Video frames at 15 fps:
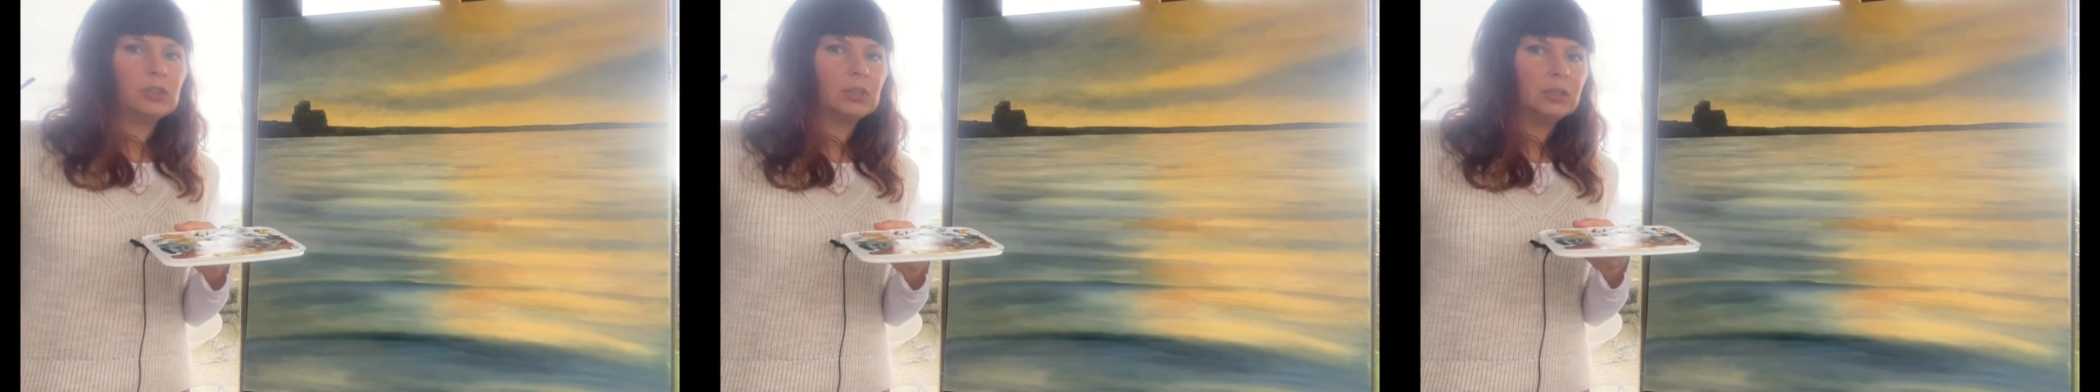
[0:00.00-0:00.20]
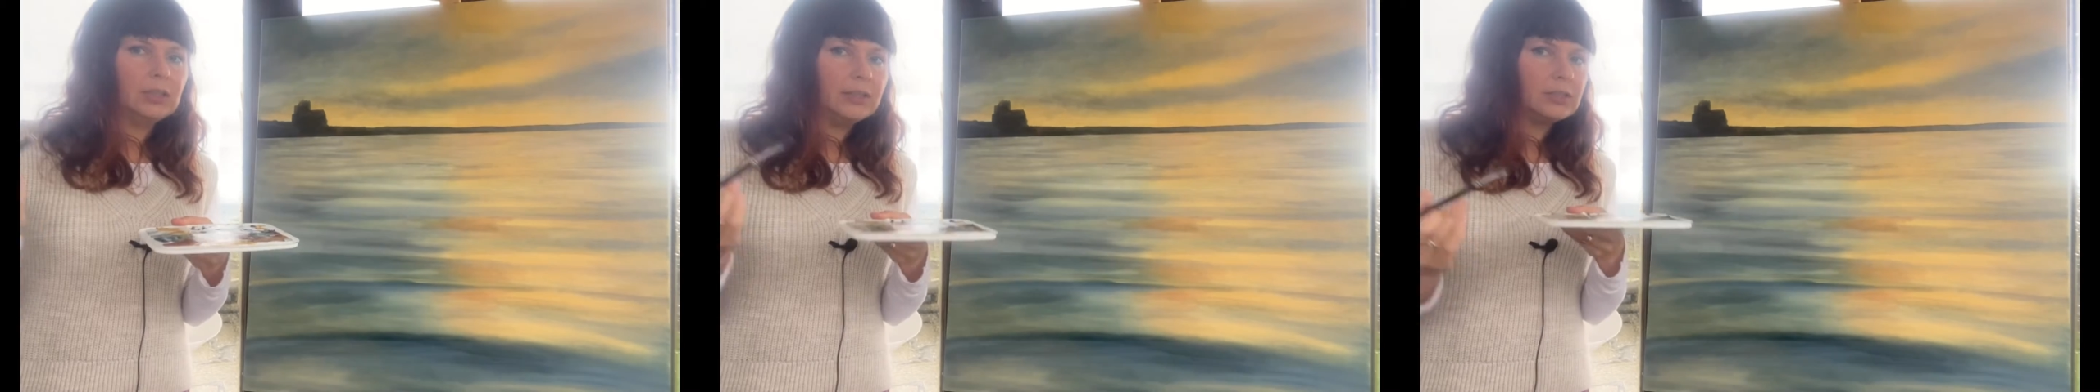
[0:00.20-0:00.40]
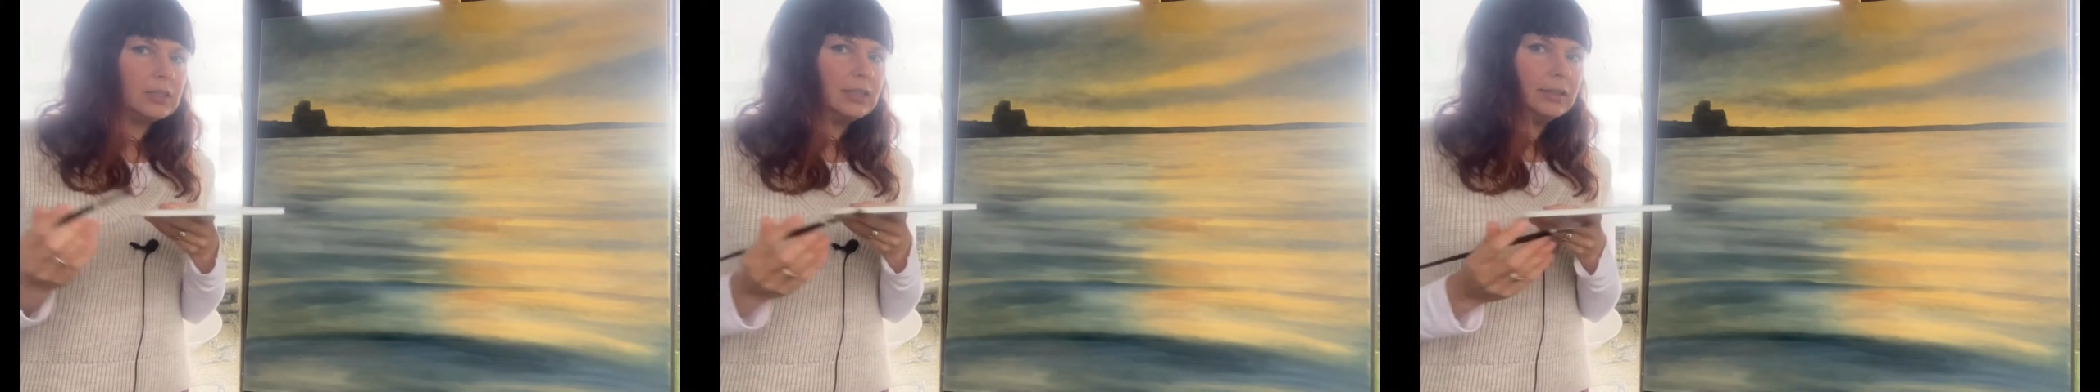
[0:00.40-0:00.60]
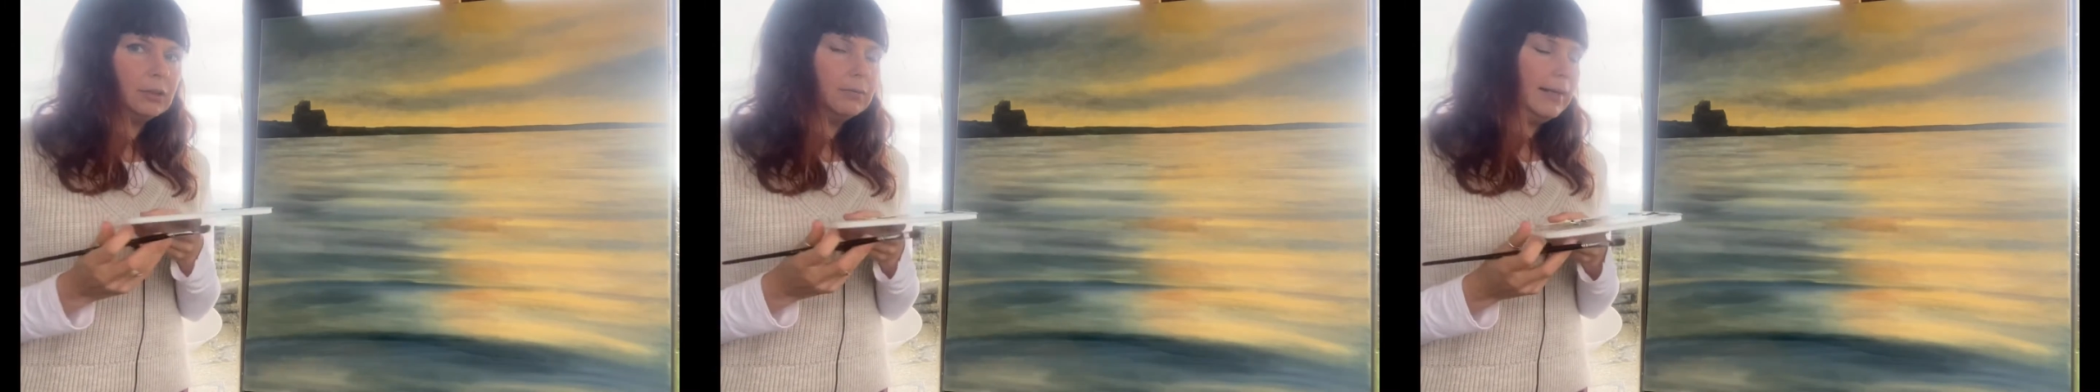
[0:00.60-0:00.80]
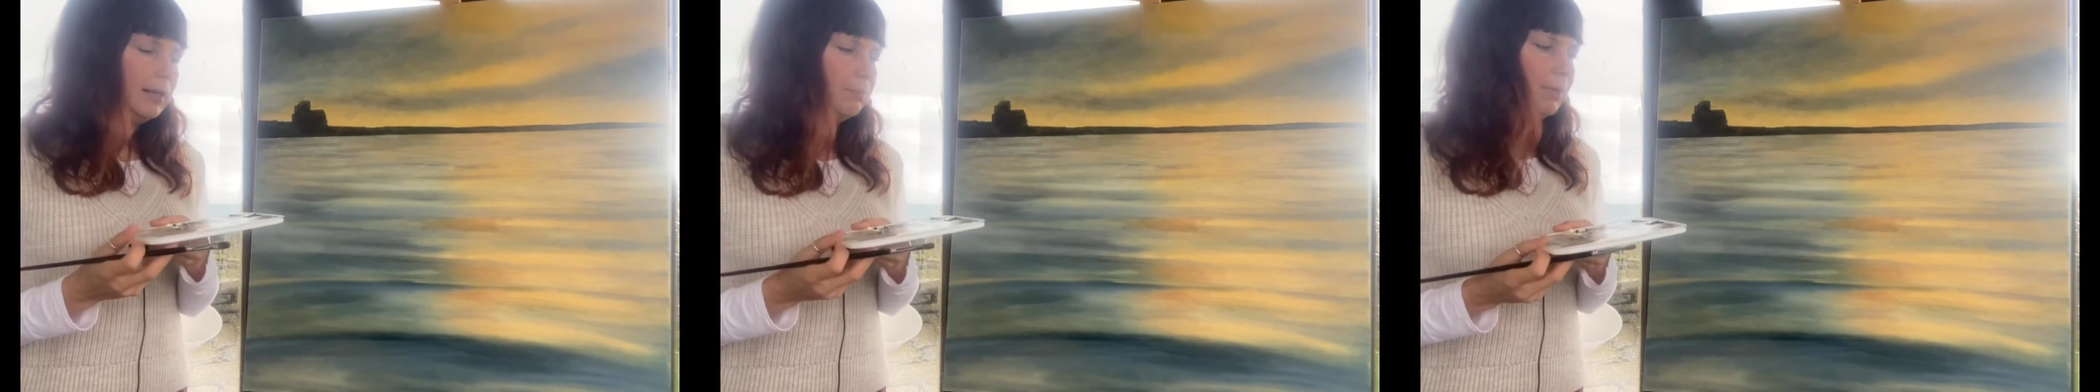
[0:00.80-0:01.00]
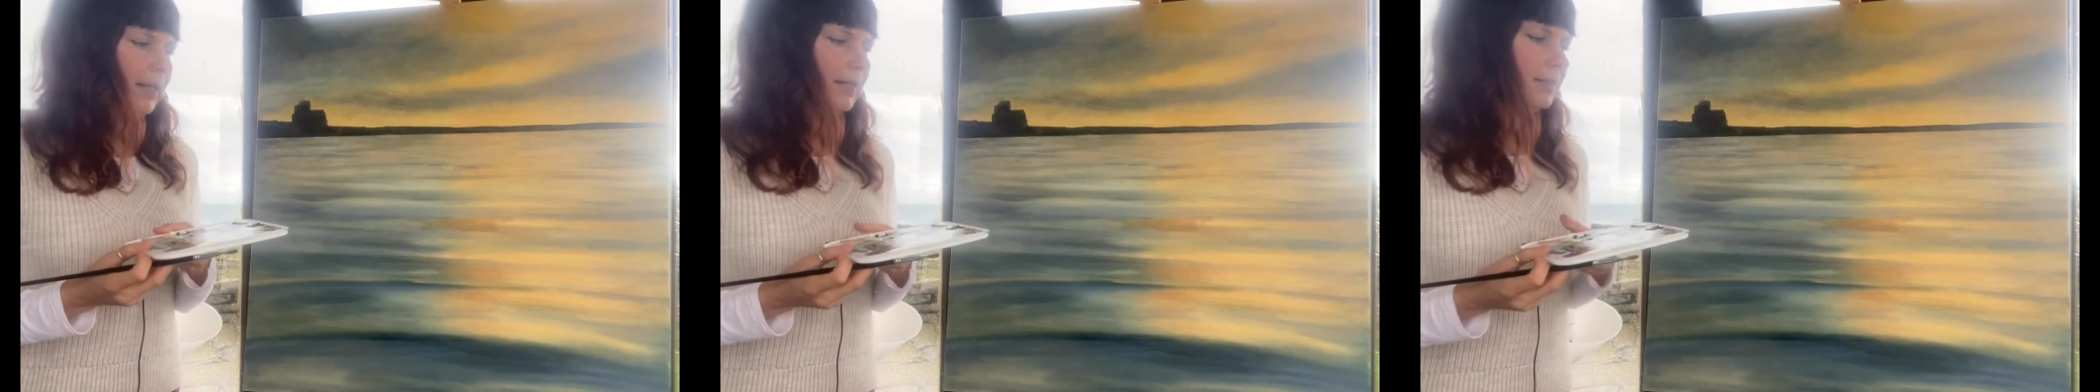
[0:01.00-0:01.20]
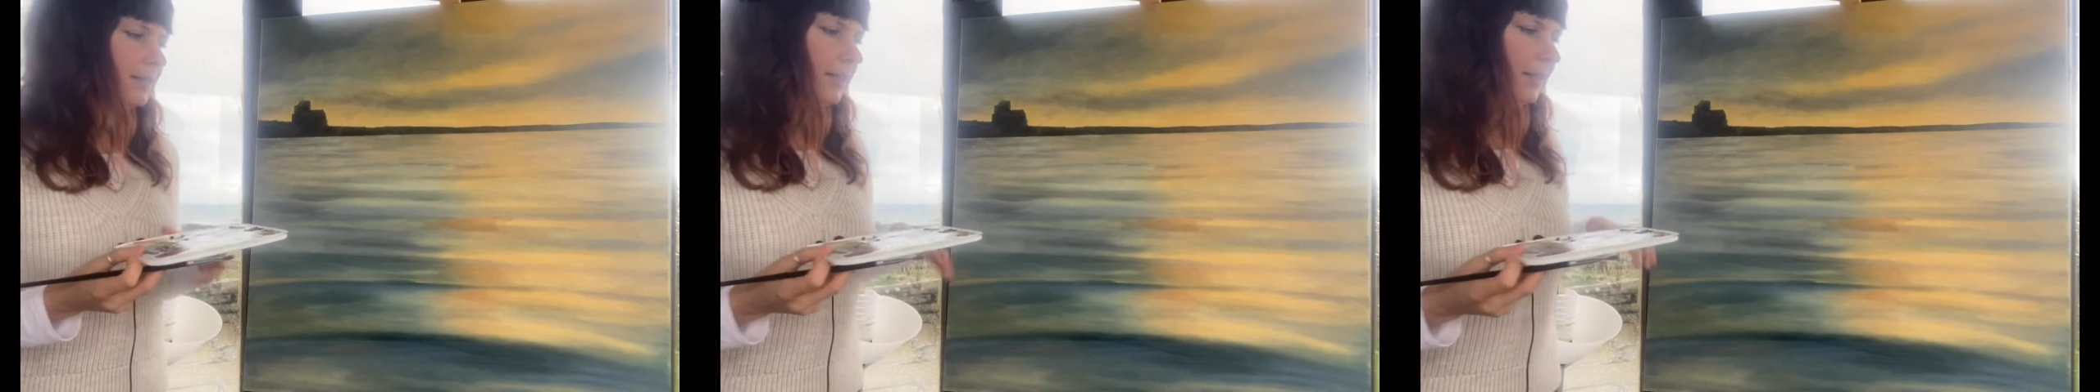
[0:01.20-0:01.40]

can literally create a painting